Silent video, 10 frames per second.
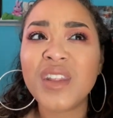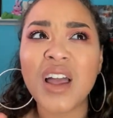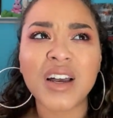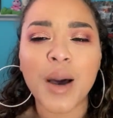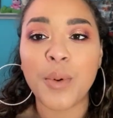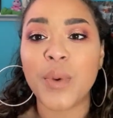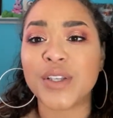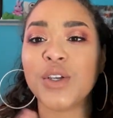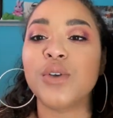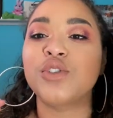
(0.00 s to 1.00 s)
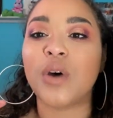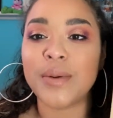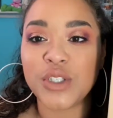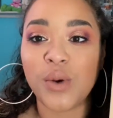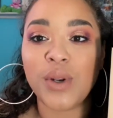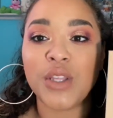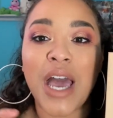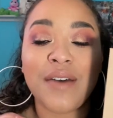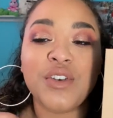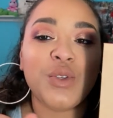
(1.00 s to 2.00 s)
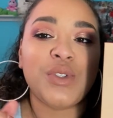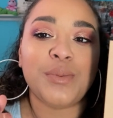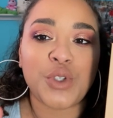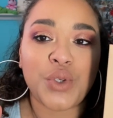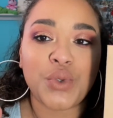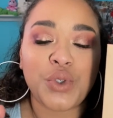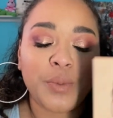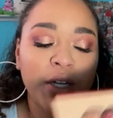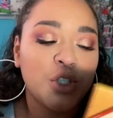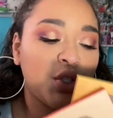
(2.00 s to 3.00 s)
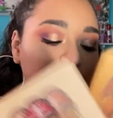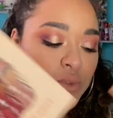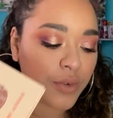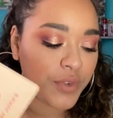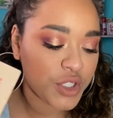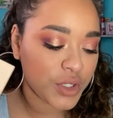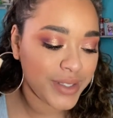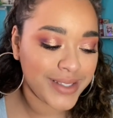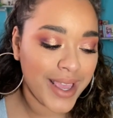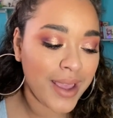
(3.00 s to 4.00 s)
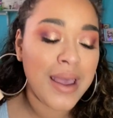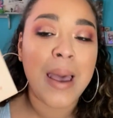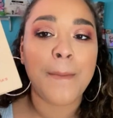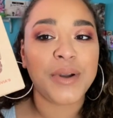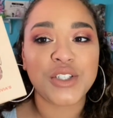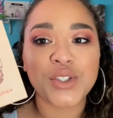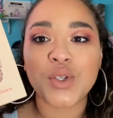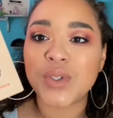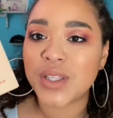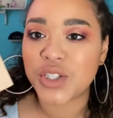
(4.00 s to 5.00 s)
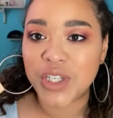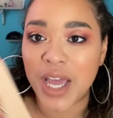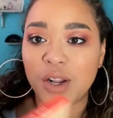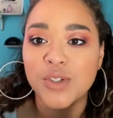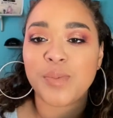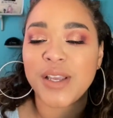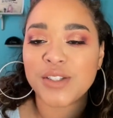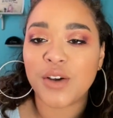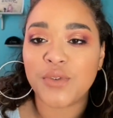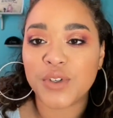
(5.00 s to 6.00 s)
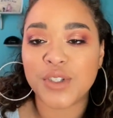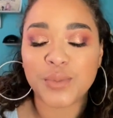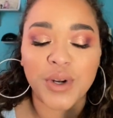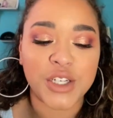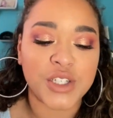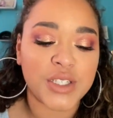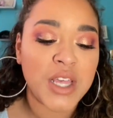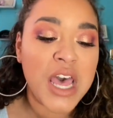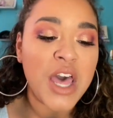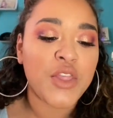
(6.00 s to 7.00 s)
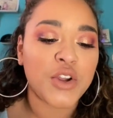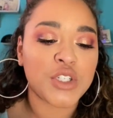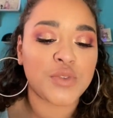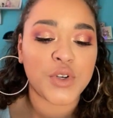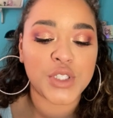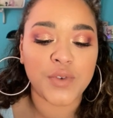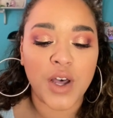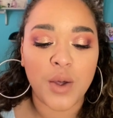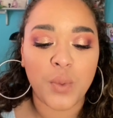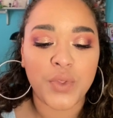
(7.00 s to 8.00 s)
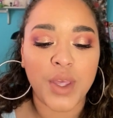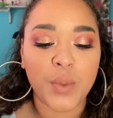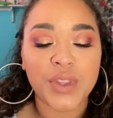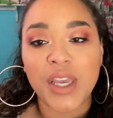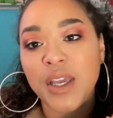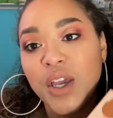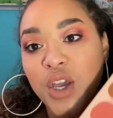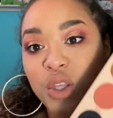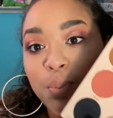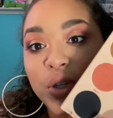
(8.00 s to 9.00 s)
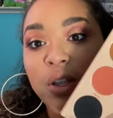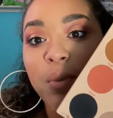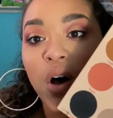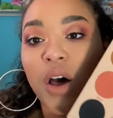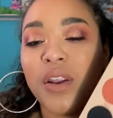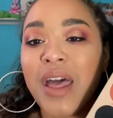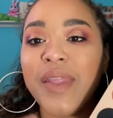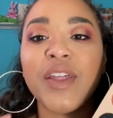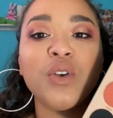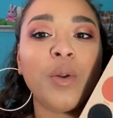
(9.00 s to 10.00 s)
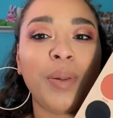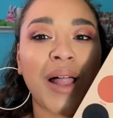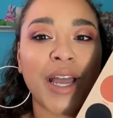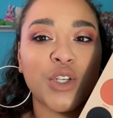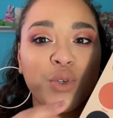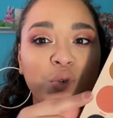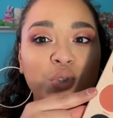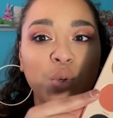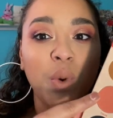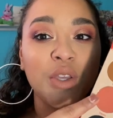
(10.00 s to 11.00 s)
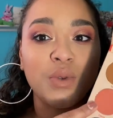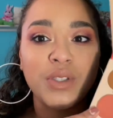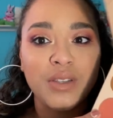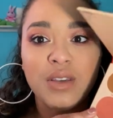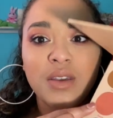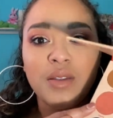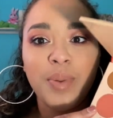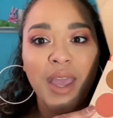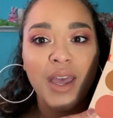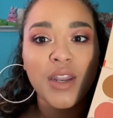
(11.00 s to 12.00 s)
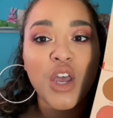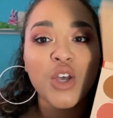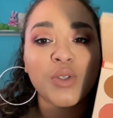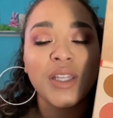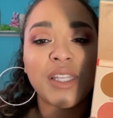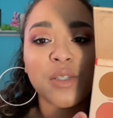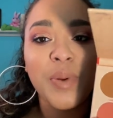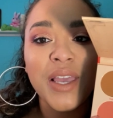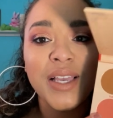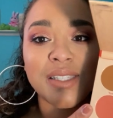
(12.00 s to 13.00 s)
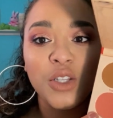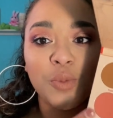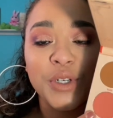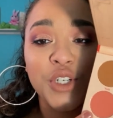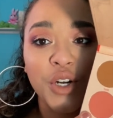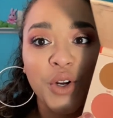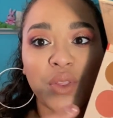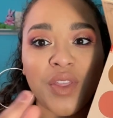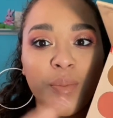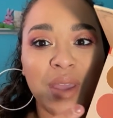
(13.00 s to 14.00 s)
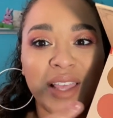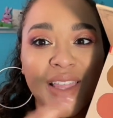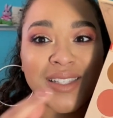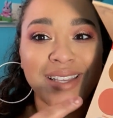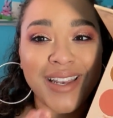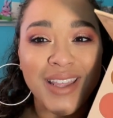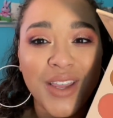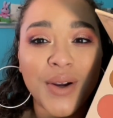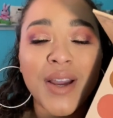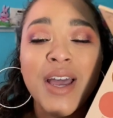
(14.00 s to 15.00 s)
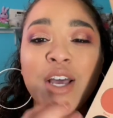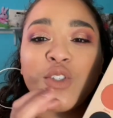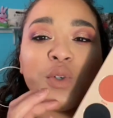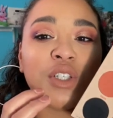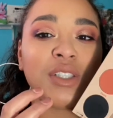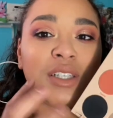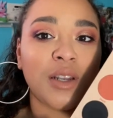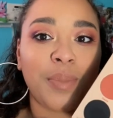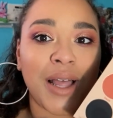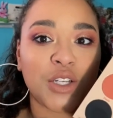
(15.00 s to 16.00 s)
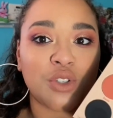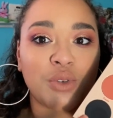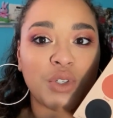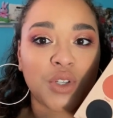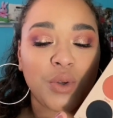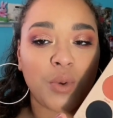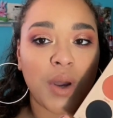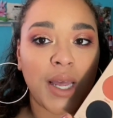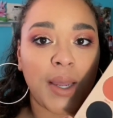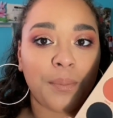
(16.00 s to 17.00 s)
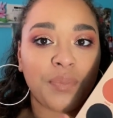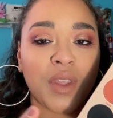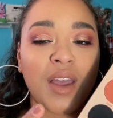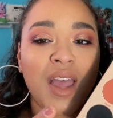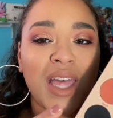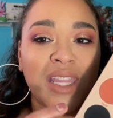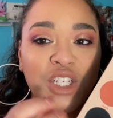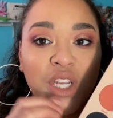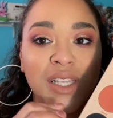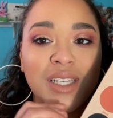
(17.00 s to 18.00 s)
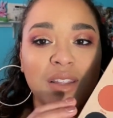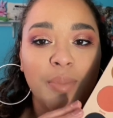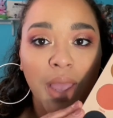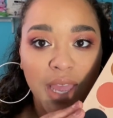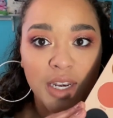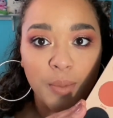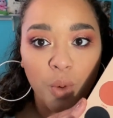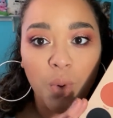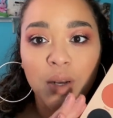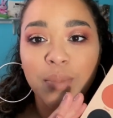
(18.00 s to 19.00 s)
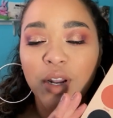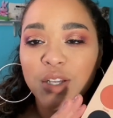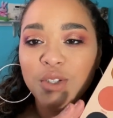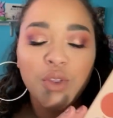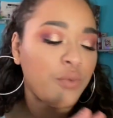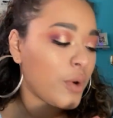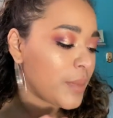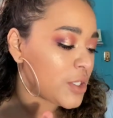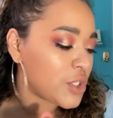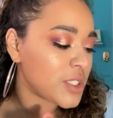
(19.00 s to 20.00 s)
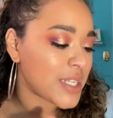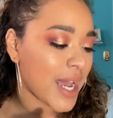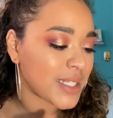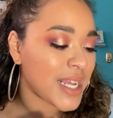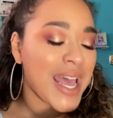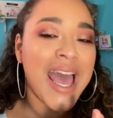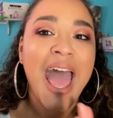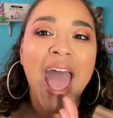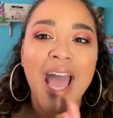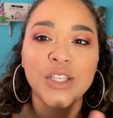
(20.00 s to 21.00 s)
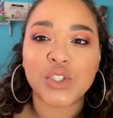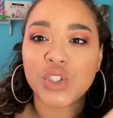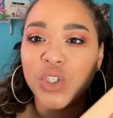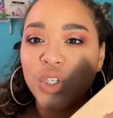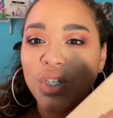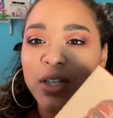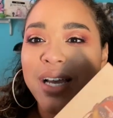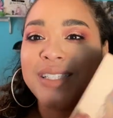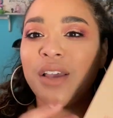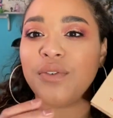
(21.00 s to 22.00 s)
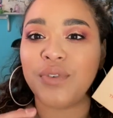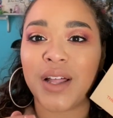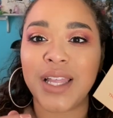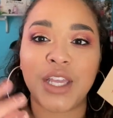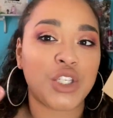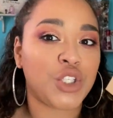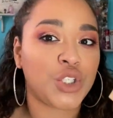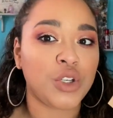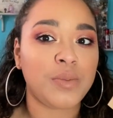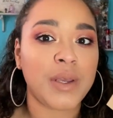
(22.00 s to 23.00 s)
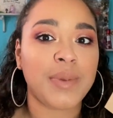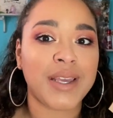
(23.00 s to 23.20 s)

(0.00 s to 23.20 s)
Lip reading: a couple weeks ago, so I haven't used them too much to officially say, but just using the shadows based off first impression, they're just, first of all, when you put them on, they don't apply true to what you see in the pan. So like, this pink is a little bit darker than the pink that's in here, so it just doesn't apply true to the shades in the pan, number one. But also, the formula is just not as good as I felt like it should be